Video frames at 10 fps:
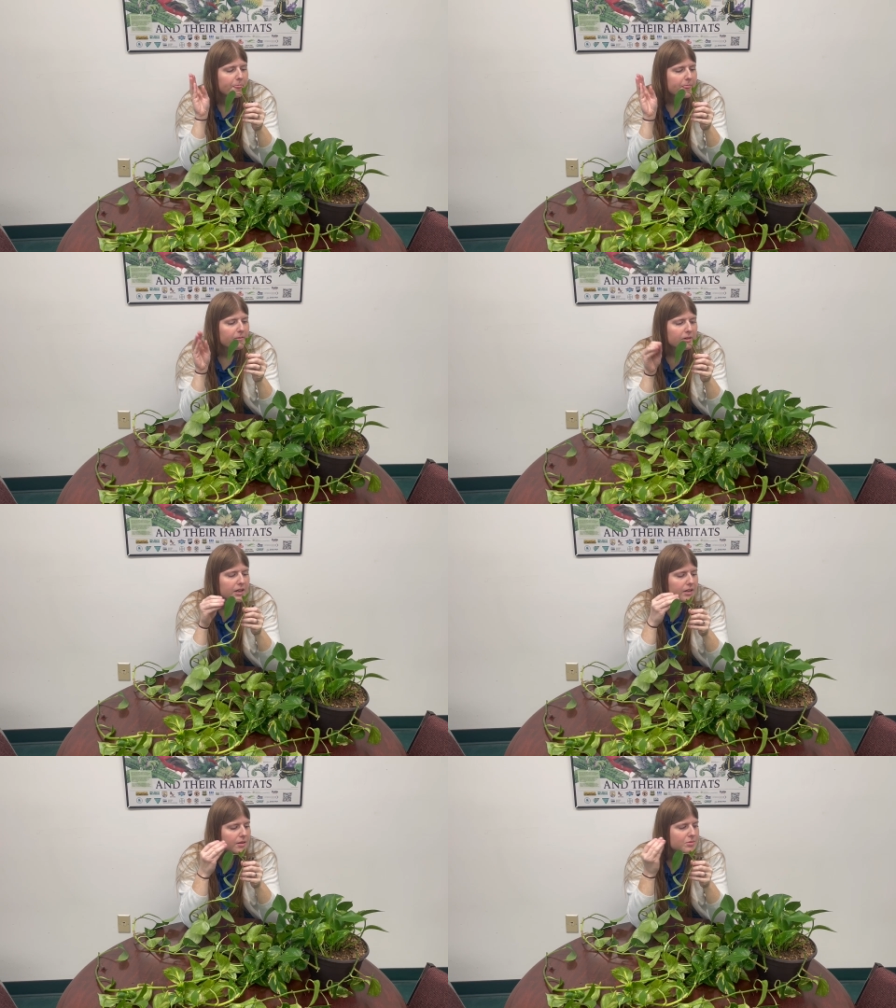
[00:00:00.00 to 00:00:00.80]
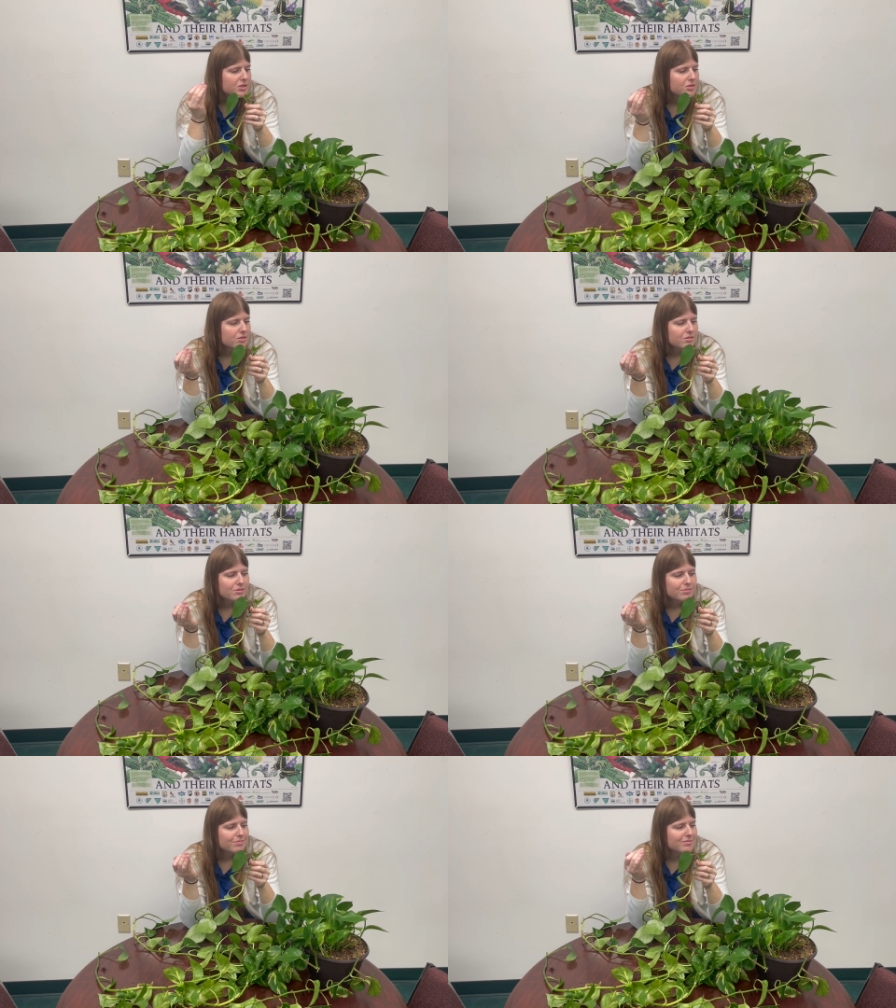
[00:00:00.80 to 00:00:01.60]
When it comes to
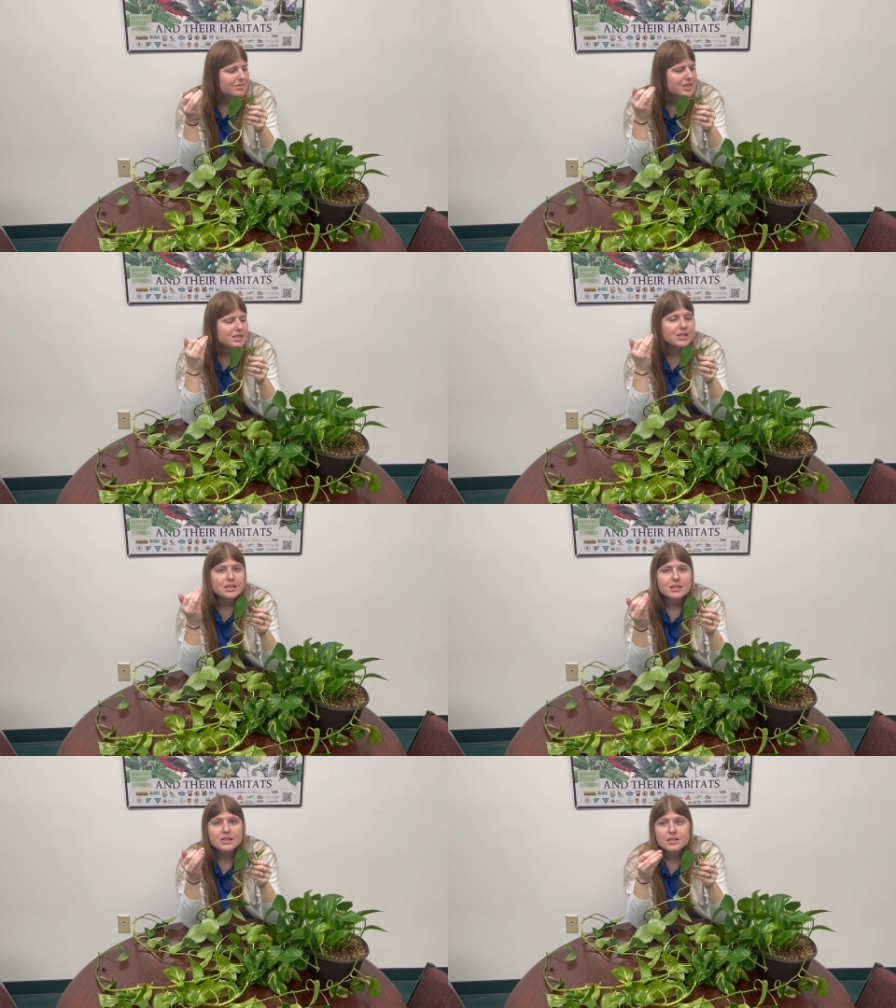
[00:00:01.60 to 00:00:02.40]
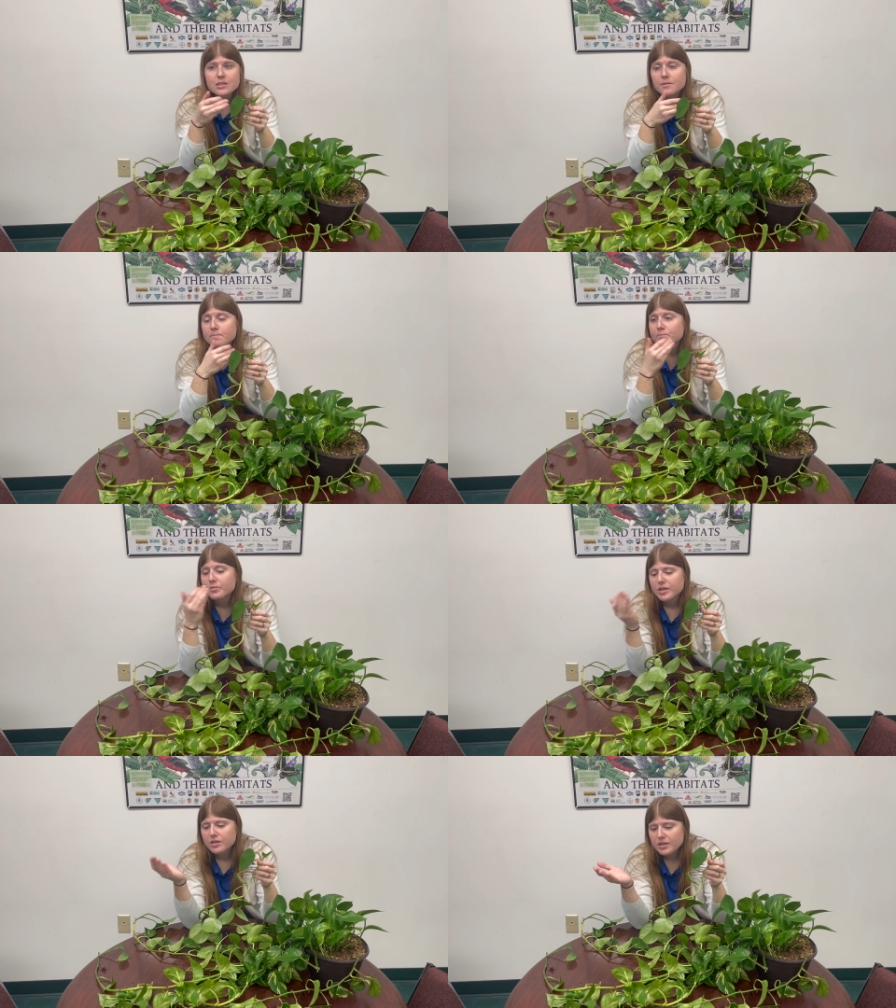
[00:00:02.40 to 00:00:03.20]
diseases,
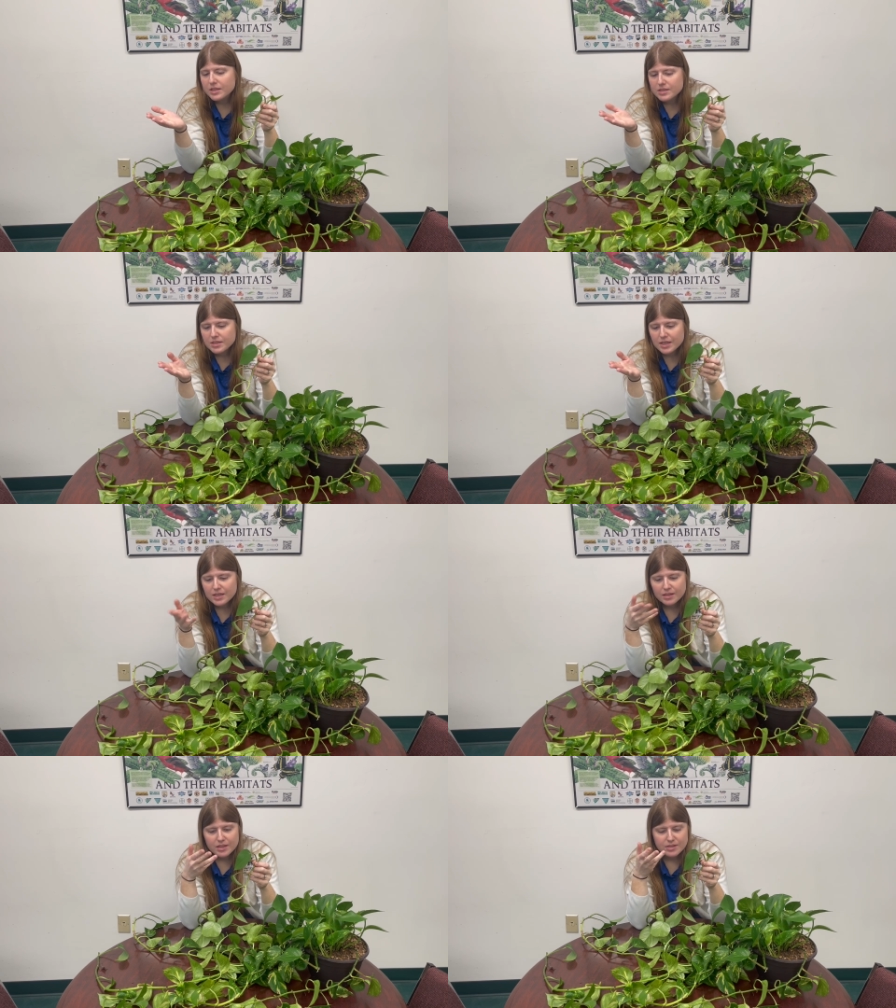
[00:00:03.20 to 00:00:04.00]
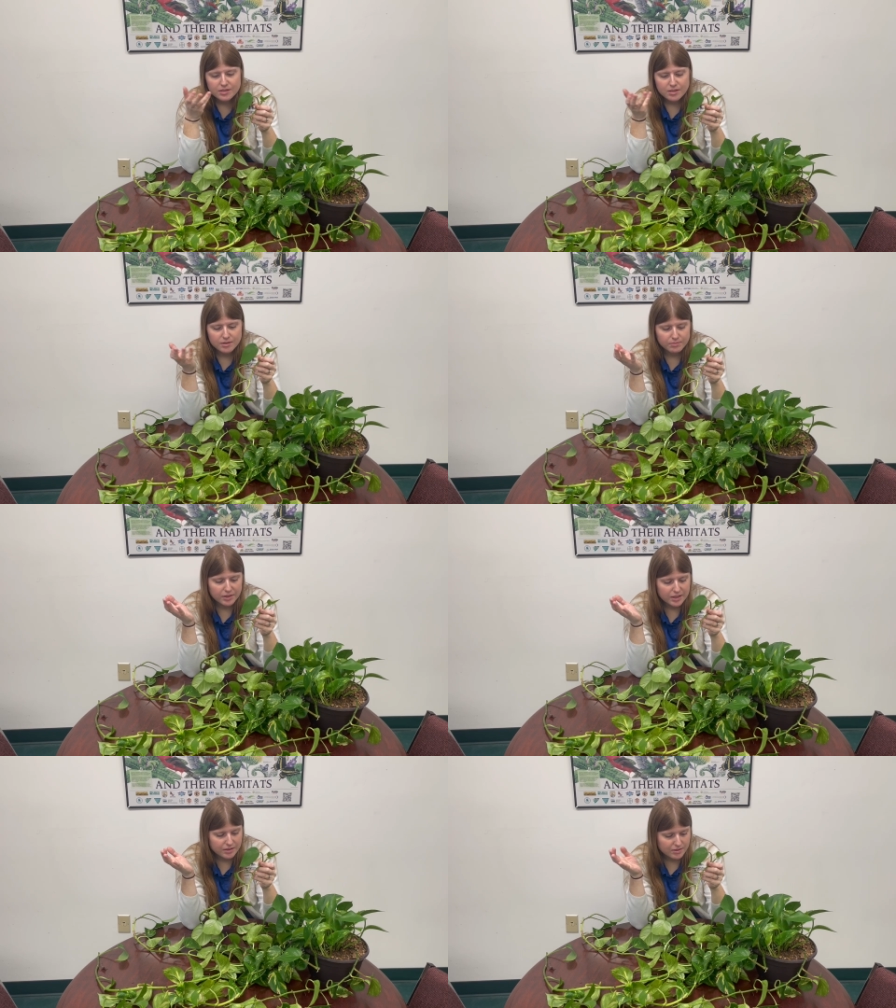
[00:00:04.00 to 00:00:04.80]
could this get like some
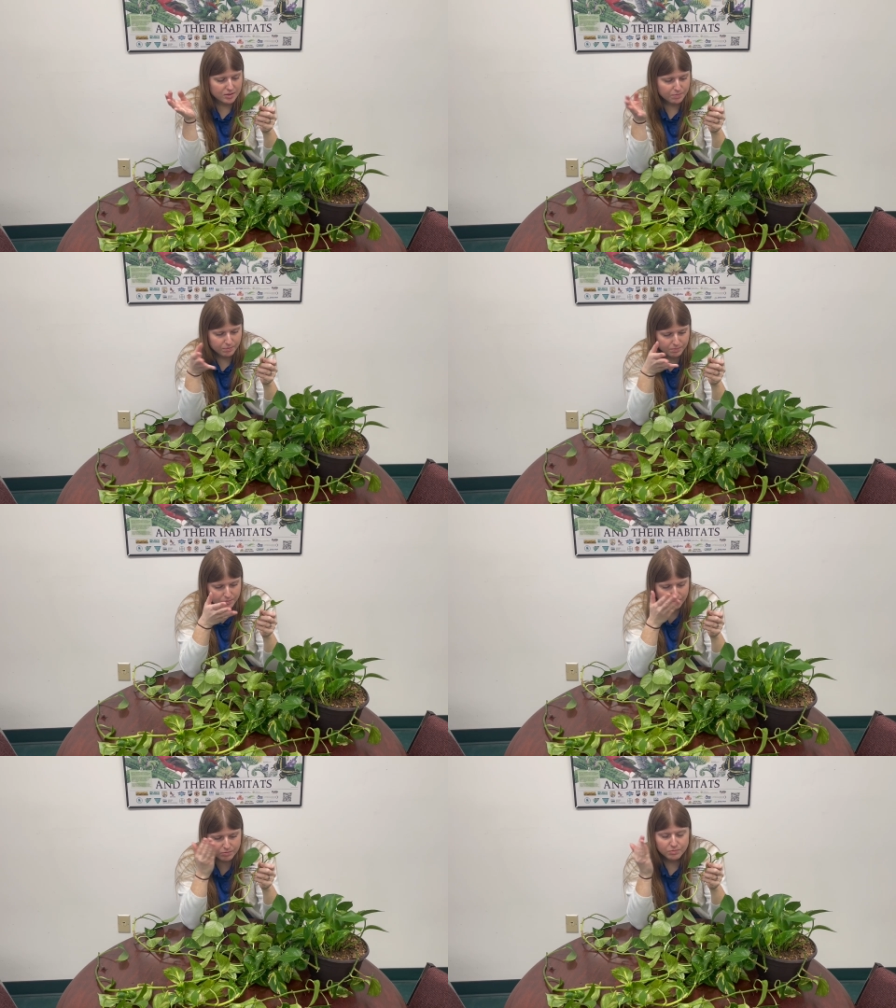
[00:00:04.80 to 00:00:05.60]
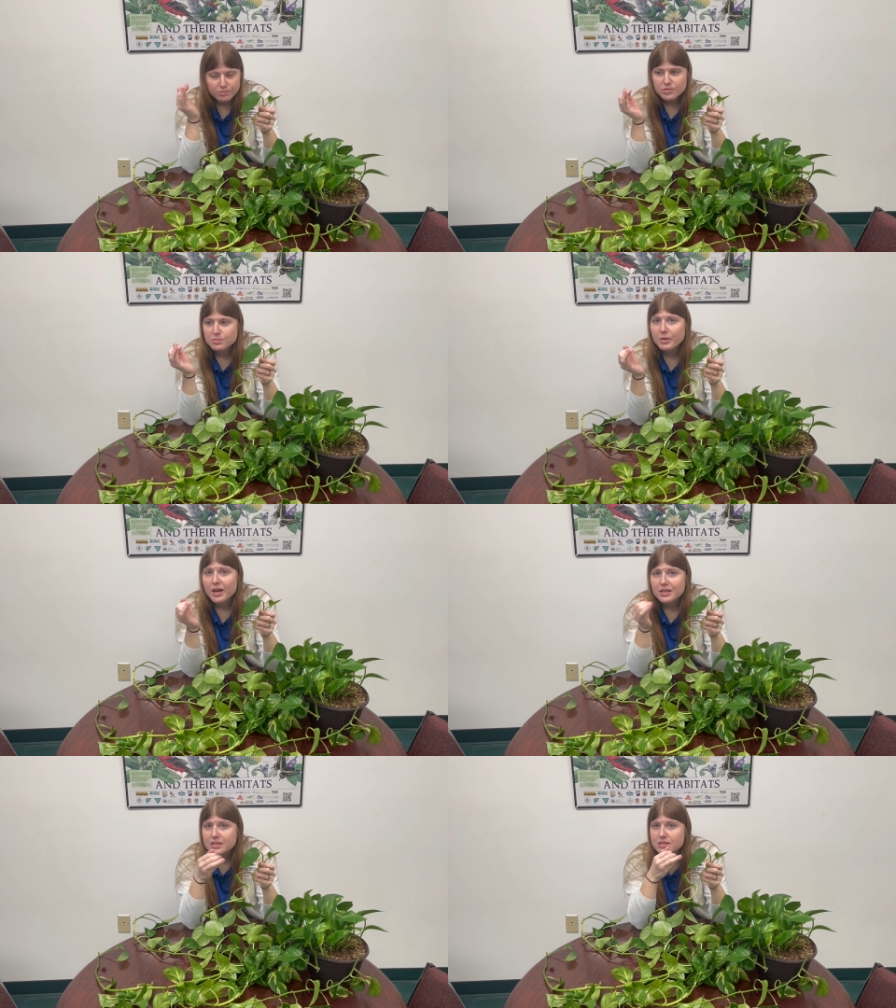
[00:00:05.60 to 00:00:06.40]
like
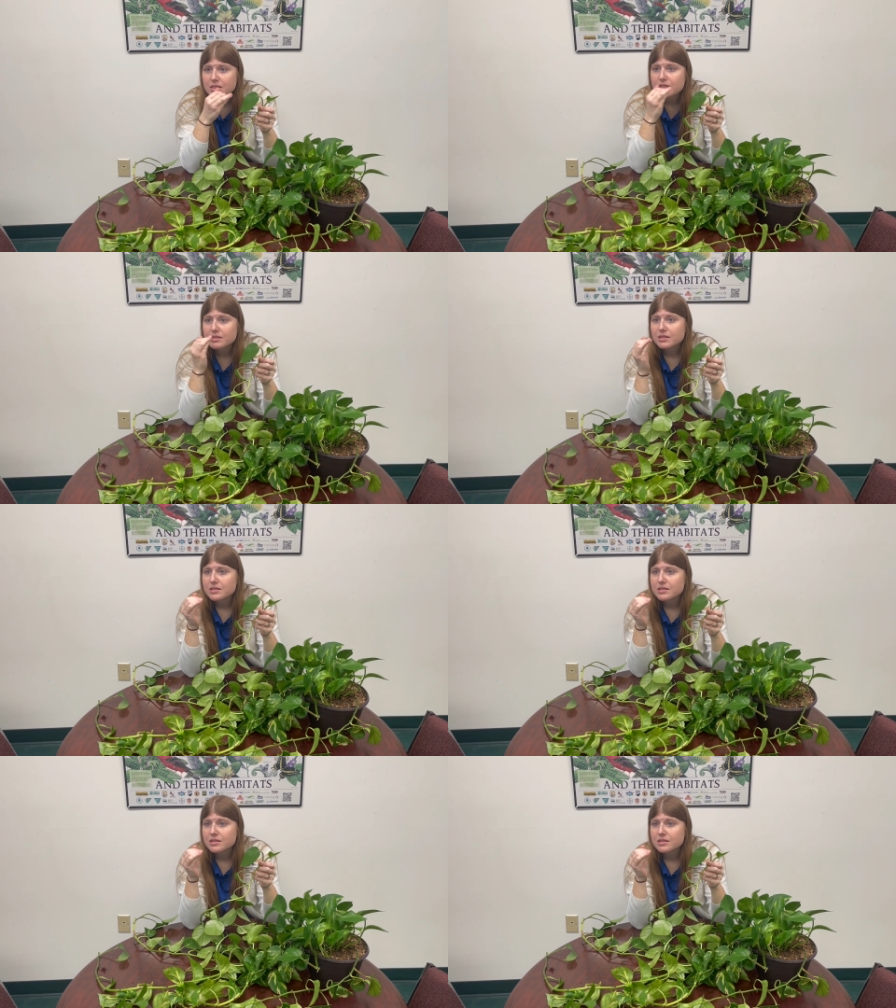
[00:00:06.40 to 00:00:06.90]
spot diseases